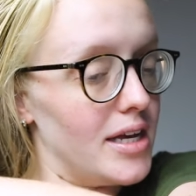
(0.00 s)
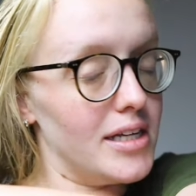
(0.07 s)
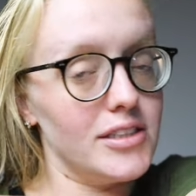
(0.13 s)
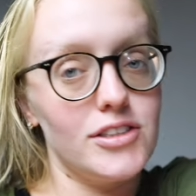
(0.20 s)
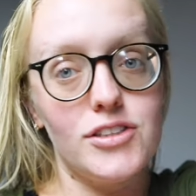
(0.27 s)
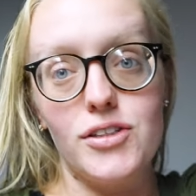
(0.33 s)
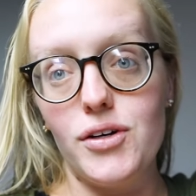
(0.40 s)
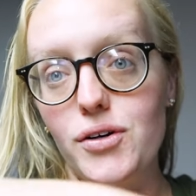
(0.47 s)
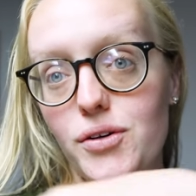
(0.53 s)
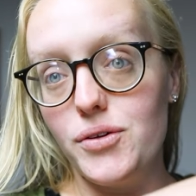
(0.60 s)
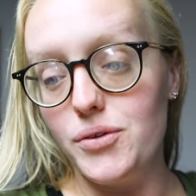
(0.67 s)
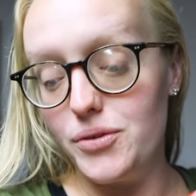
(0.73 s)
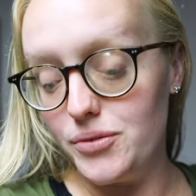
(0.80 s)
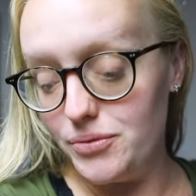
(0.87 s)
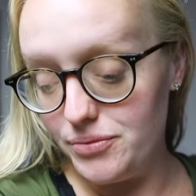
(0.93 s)
and
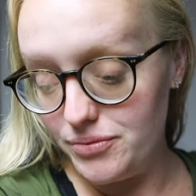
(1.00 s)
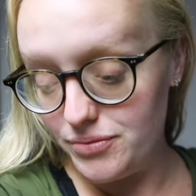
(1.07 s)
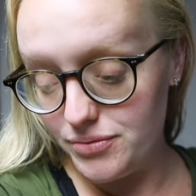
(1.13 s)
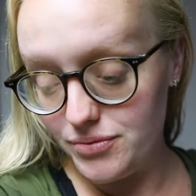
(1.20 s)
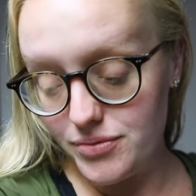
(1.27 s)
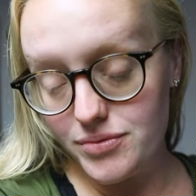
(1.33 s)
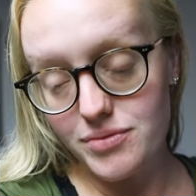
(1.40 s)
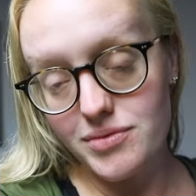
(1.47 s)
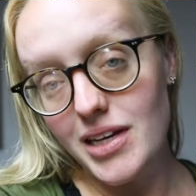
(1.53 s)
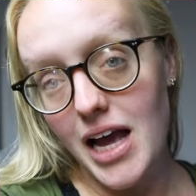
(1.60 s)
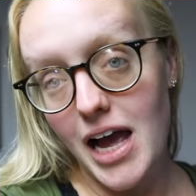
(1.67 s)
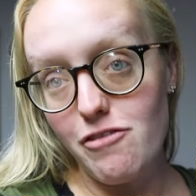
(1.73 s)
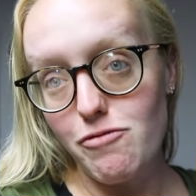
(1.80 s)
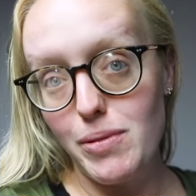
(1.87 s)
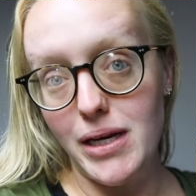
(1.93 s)
so
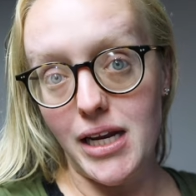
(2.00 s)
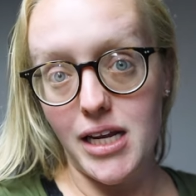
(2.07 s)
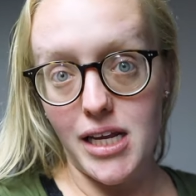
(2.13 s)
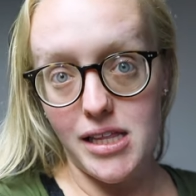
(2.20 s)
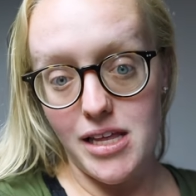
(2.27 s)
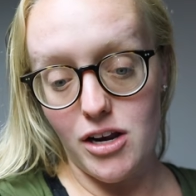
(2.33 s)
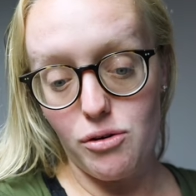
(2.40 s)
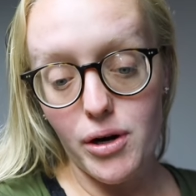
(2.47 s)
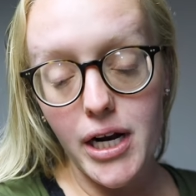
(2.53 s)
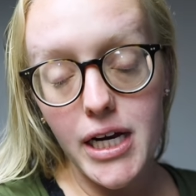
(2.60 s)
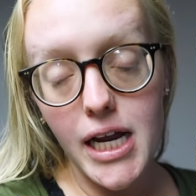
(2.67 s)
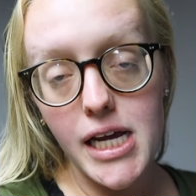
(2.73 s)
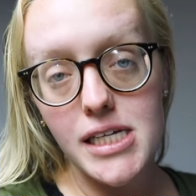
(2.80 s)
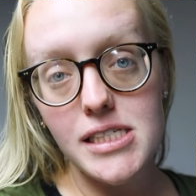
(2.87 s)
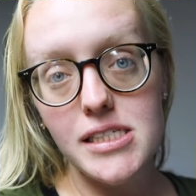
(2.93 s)
I've been getting that
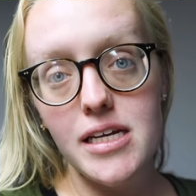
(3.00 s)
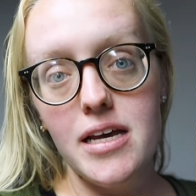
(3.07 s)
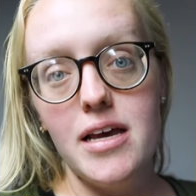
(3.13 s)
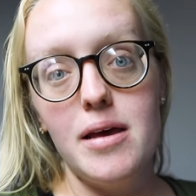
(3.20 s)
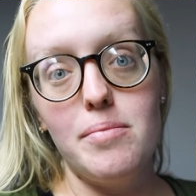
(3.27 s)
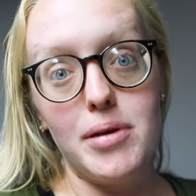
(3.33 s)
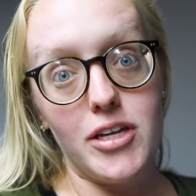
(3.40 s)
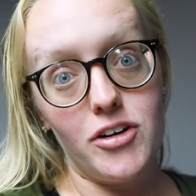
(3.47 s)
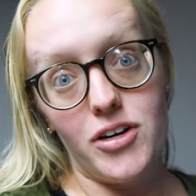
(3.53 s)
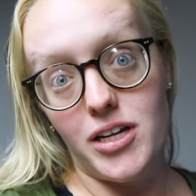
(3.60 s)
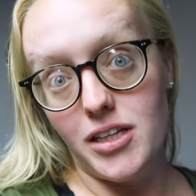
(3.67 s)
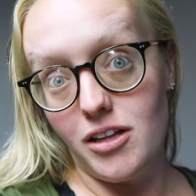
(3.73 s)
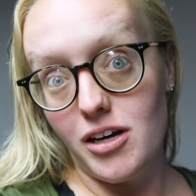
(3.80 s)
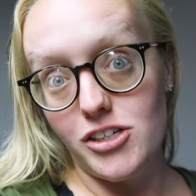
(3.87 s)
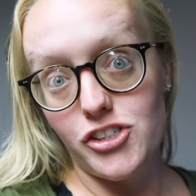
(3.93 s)
organized. Peter
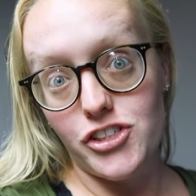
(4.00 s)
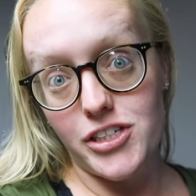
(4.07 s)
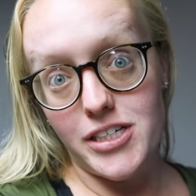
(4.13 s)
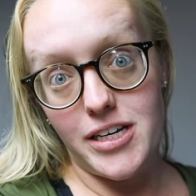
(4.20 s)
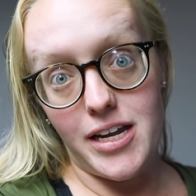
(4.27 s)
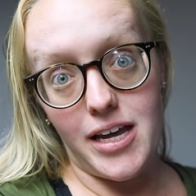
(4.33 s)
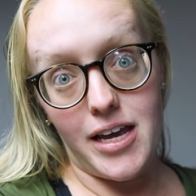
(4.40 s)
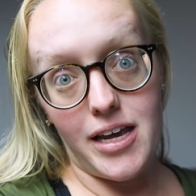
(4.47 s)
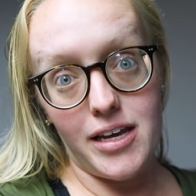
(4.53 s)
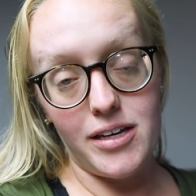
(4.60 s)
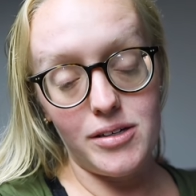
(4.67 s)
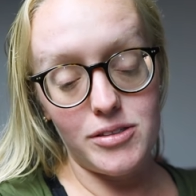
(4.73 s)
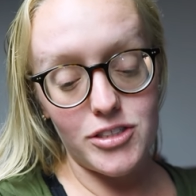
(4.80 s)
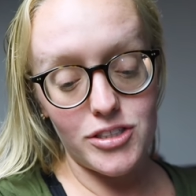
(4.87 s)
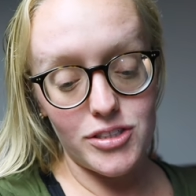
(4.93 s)
did laundry today,
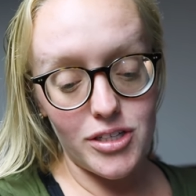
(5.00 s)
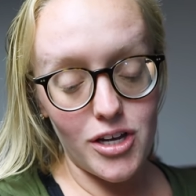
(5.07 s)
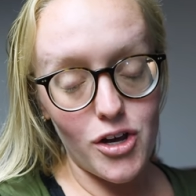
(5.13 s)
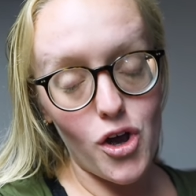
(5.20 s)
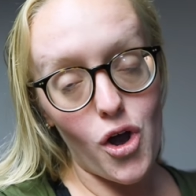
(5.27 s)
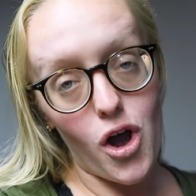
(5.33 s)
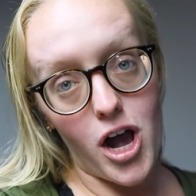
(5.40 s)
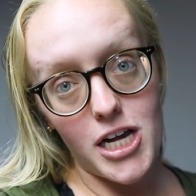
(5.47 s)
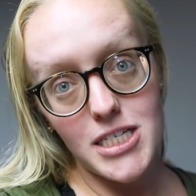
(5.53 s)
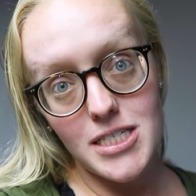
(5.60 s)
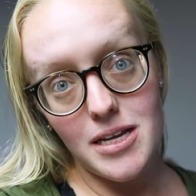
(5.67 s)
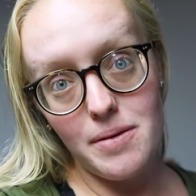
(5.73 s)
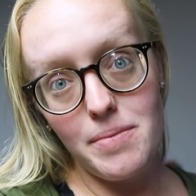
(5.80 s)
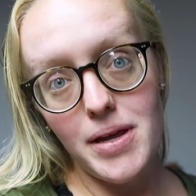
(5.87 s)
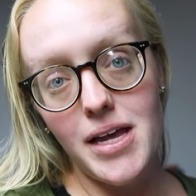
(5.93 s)
which is
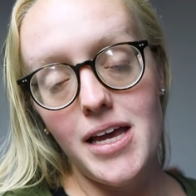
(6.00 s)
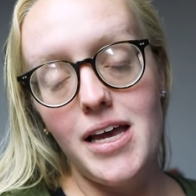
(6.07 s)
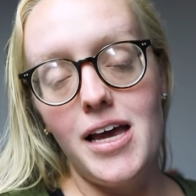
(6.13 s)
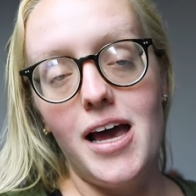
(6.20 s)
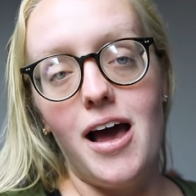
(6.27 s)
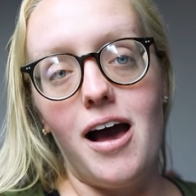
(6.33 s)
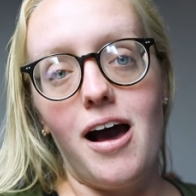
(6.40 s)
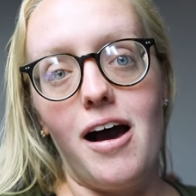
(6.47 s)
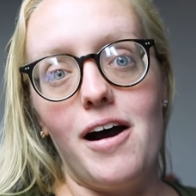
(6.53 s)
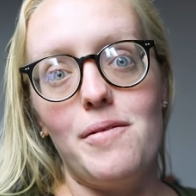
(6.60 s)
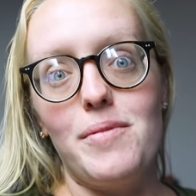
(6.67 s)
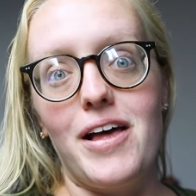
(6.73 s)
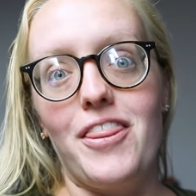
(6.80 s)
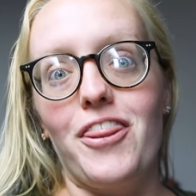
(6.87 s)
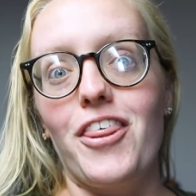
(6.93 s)
awesome.
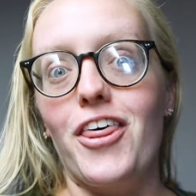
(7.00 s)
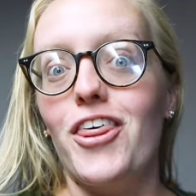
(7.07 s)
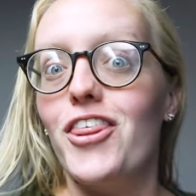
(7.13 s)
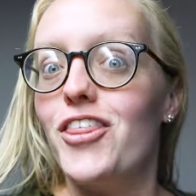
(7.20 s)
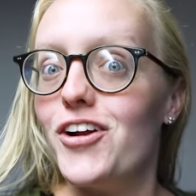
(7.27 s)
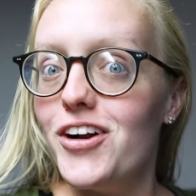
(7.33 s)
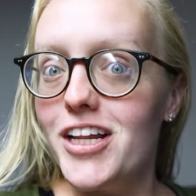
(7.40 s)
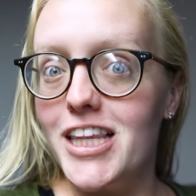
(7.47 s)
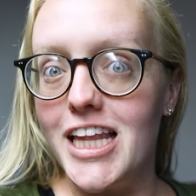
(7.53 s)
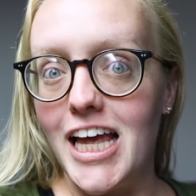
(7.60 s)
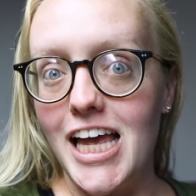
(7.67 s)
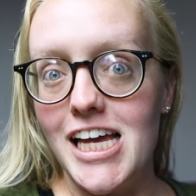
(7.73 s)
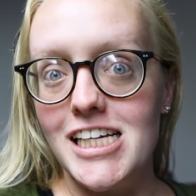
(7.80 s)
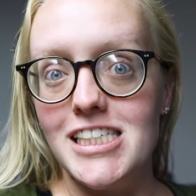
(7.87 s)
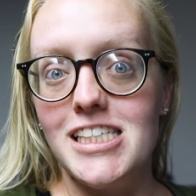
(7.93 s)
Um, and the third
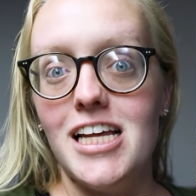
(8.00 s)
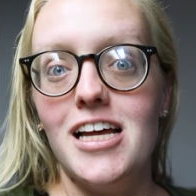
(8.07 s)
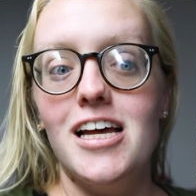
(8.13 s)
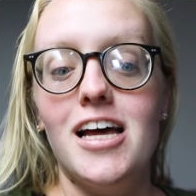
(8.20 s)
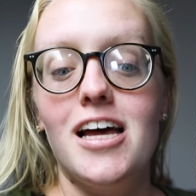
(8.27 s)
thing is,